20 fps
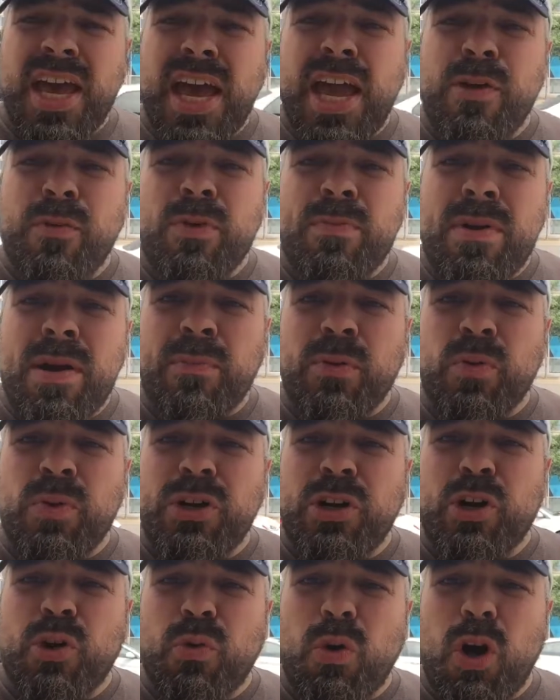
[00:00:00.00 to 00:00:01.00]
Hey, remember
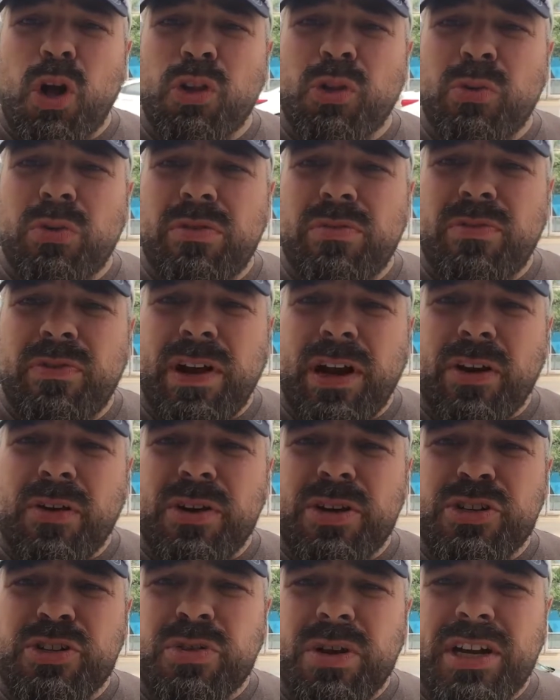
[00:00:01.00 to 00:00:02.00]
when Geraldo
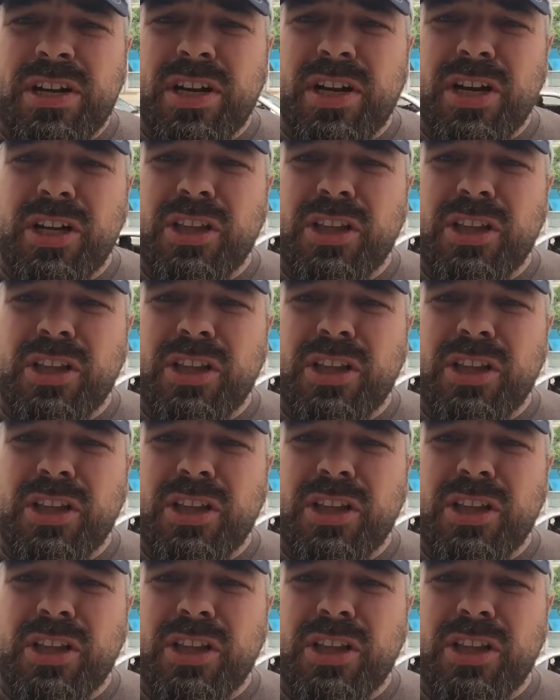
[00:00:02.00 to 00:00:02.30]
Rivera tried to